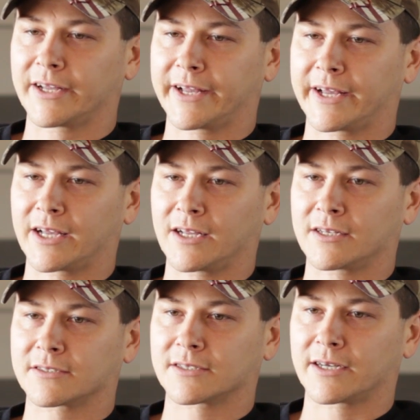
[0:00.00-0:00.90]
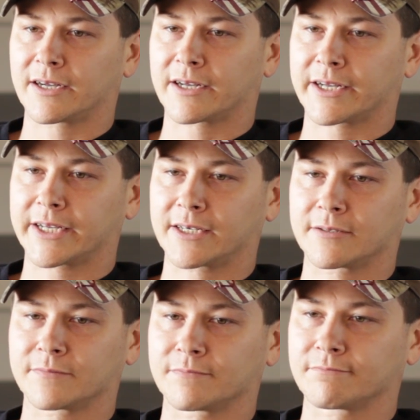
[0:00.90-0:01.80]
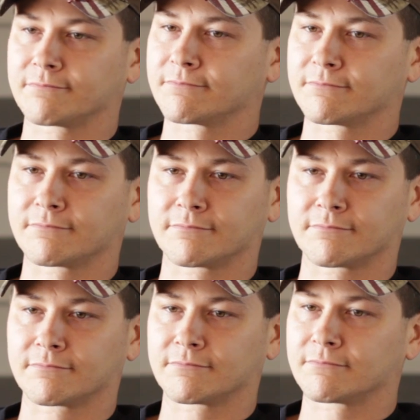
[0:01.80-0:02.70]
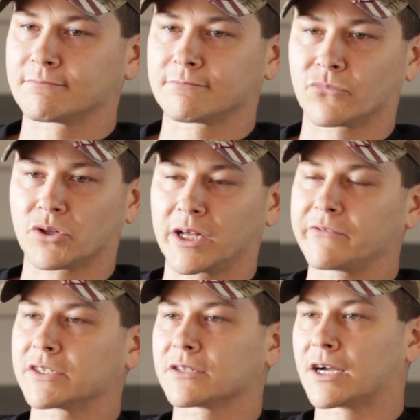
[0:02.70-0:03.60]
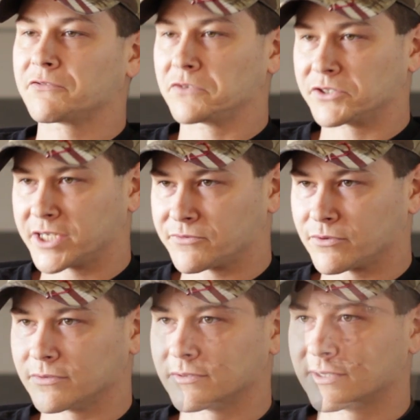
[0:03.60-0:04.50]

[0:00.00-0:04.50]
and I am loving life in general.